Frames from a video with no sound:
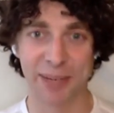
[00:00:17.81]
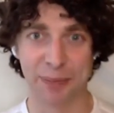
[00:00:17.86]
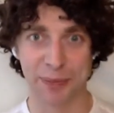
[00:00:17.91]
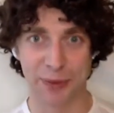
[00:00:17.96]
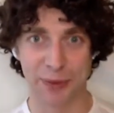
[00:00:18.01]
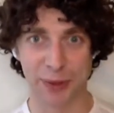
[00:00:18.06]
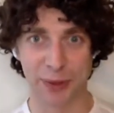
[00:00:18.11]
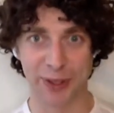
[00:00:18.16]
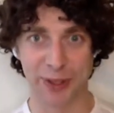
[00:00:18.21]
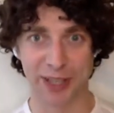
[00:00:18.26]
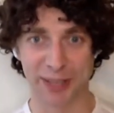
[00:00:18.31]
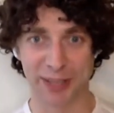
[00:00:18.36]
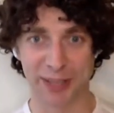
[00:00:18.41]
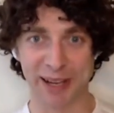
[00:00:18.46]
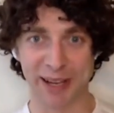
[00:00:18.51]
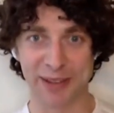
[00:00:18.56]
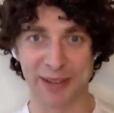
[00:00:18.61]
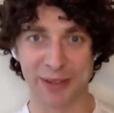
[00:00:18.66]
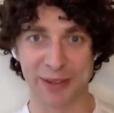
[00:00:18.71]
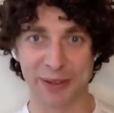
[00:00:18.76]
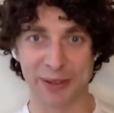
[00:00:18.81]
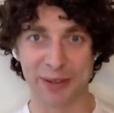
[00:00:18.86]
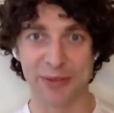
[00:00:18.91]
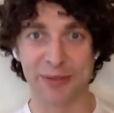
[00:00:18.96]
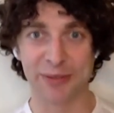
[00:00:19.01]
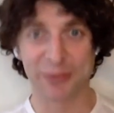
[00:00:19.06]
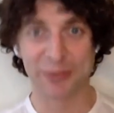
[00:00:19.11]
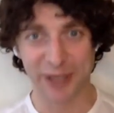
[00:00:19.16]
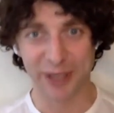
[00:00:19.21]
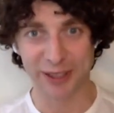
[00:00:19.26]
talking about
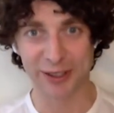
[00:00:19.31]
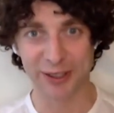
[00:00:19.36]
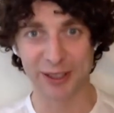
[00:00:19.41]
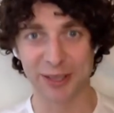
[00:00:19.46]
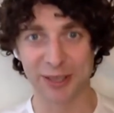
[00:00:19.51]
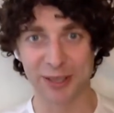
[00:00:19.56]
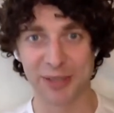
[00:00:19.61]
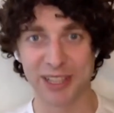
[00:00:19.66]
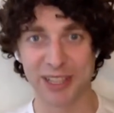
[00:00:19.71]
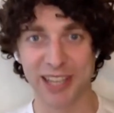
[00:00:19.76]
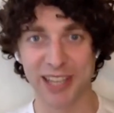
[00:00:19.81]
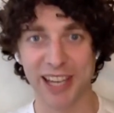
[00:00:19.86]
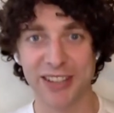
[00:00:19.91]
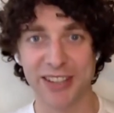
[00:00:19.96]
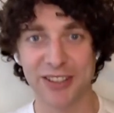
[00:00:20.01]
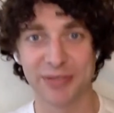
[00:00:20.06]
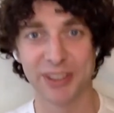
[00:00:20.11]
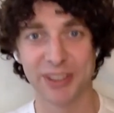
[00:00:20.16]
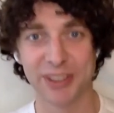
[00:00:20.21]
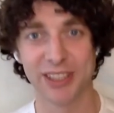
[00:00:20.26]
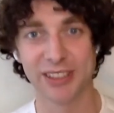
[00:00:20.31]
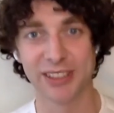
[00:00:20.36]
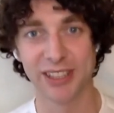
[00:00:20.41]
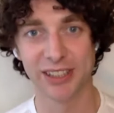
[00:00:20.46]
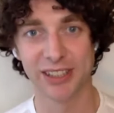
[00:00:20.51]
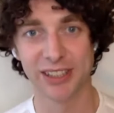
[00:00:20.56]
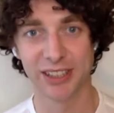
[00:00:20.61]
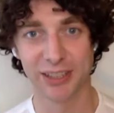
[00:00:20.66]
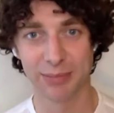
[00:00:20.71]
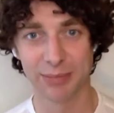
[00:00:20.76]
fungal communication, which is
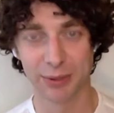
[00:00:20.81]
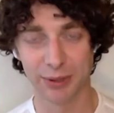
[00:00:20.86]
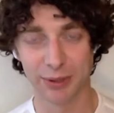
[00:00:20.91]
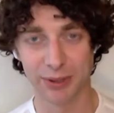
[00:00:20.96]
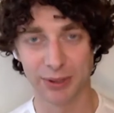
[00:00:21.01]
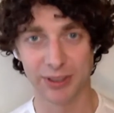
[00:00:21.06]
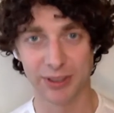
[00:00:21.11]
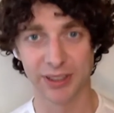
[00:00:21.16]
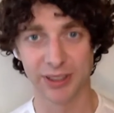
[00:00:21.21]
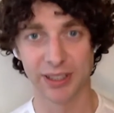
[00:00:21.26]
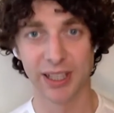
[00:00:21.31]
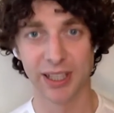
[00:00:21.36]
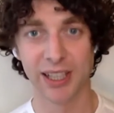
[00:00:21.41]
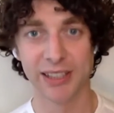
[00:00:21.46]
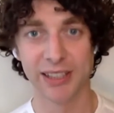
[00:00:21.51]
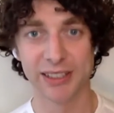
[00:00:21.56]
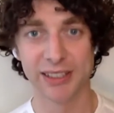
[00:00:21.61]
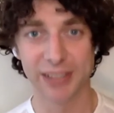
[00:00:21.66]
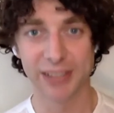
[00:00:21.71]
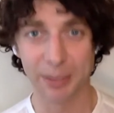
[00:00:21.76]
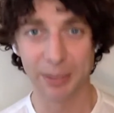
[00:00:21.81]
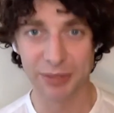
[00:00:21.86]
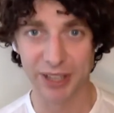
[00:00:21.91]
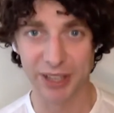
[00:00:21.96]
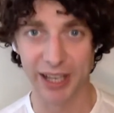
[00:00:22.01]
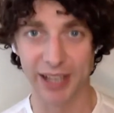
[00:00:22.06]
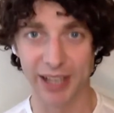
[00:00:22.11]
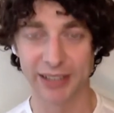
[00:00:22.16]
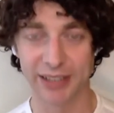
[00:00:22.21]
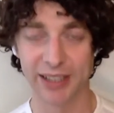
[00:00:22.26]
such an important
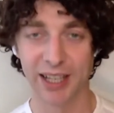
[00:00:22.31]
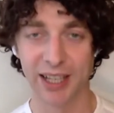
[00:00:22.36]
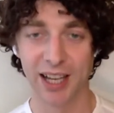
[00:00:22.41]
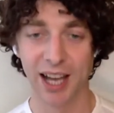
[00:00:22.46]
subject,